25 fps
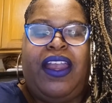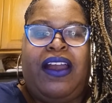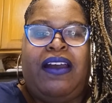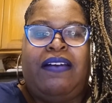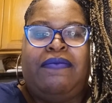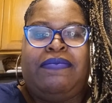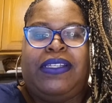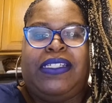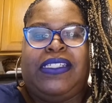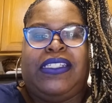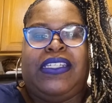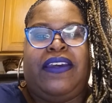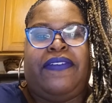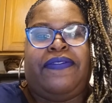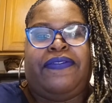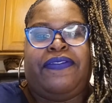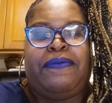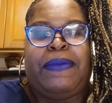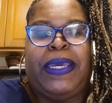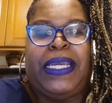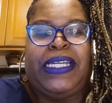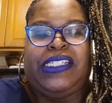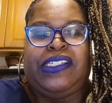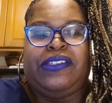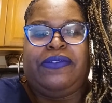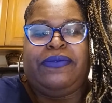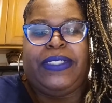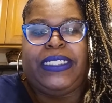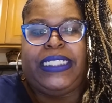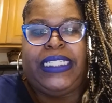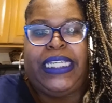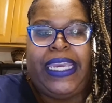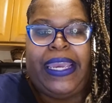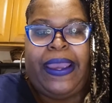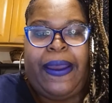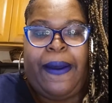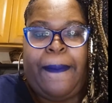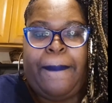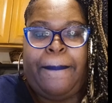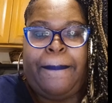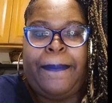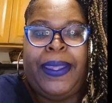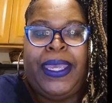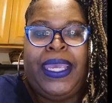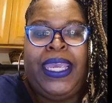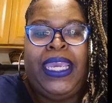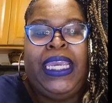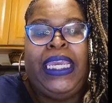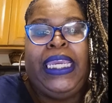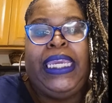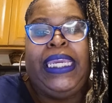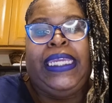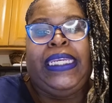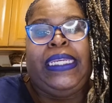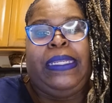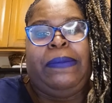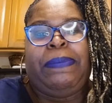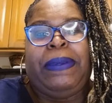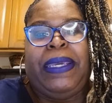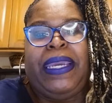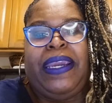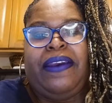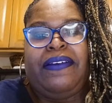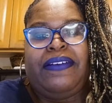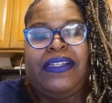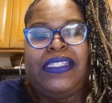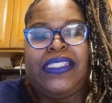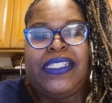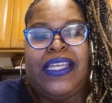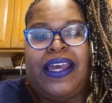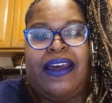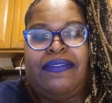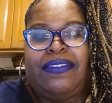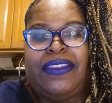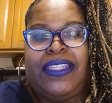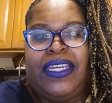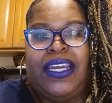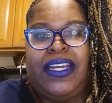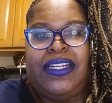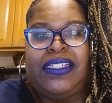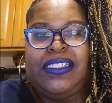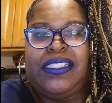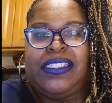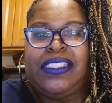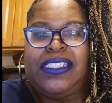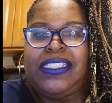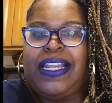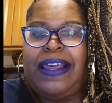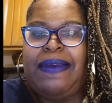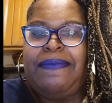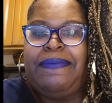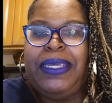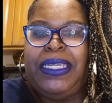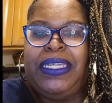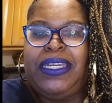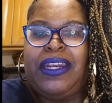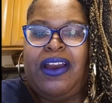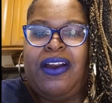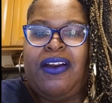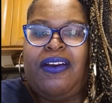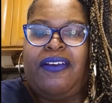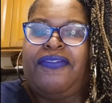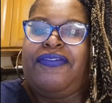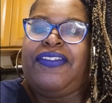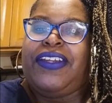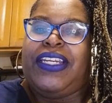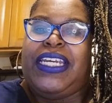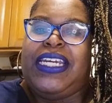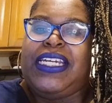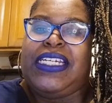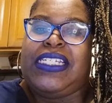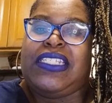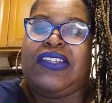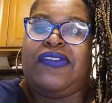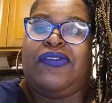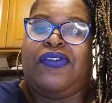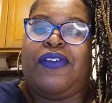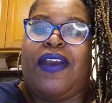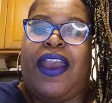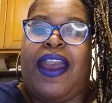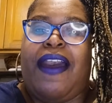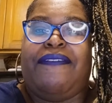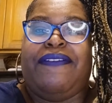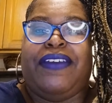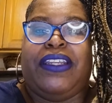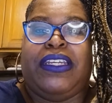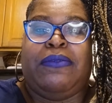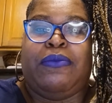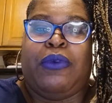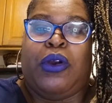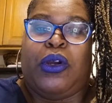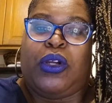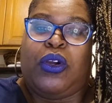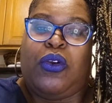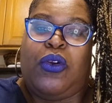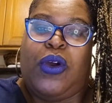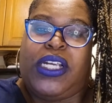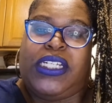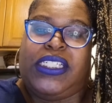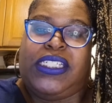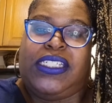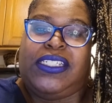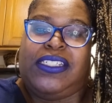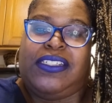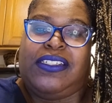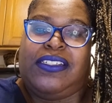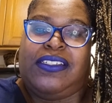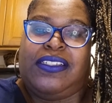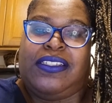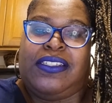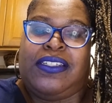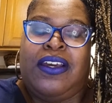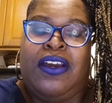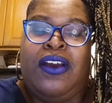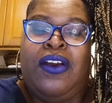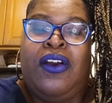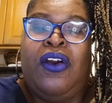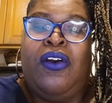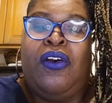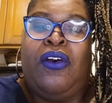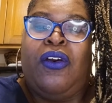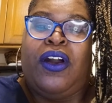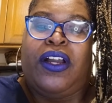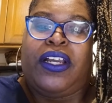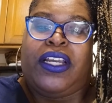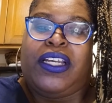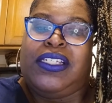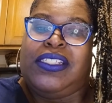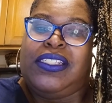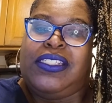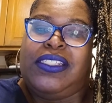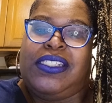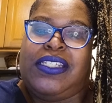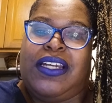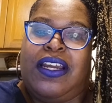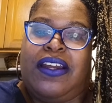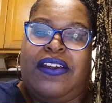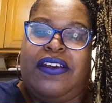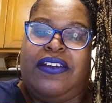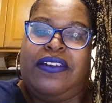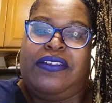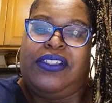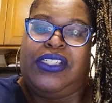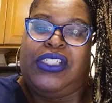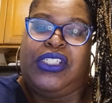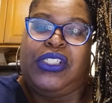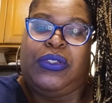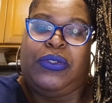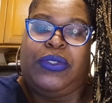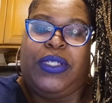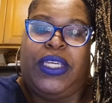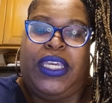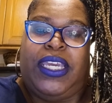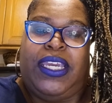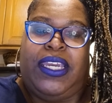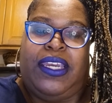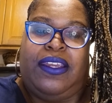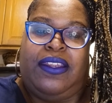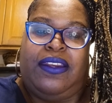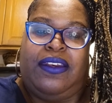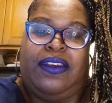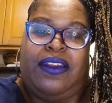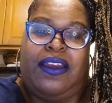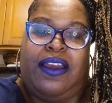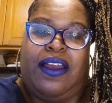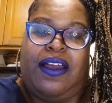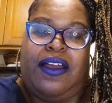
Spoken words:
this information really helped any parents out there. Just let me know if it is. If you have any more questions or concerns, you can